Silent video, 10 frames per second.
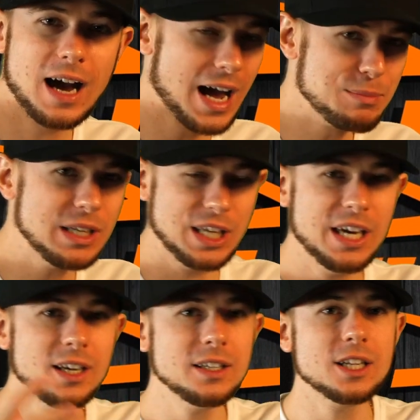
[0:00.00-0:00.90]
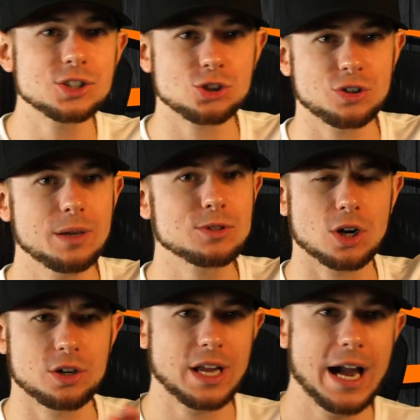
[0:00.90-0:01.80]
I mean, internet streams
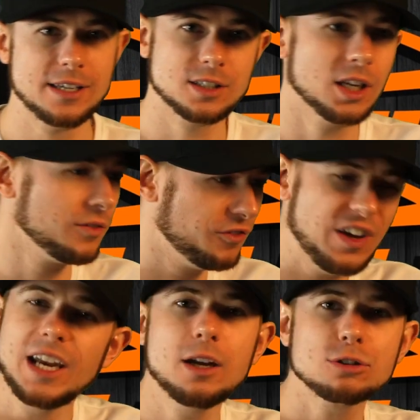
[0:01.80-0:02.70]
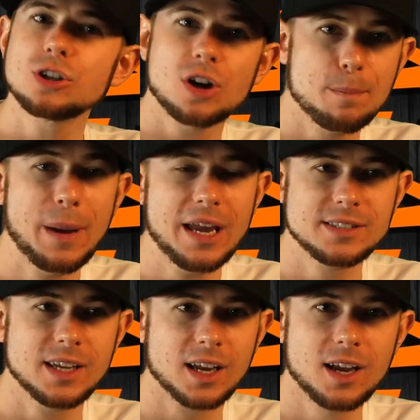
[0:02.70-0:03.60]
are nice and videos are
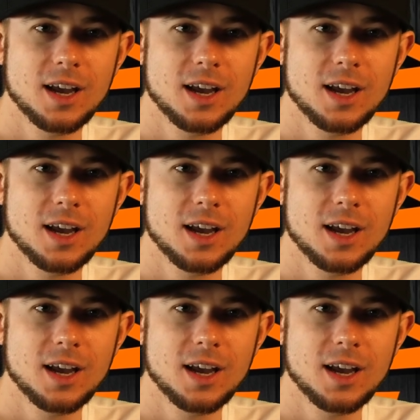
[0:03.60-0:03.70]
amazing,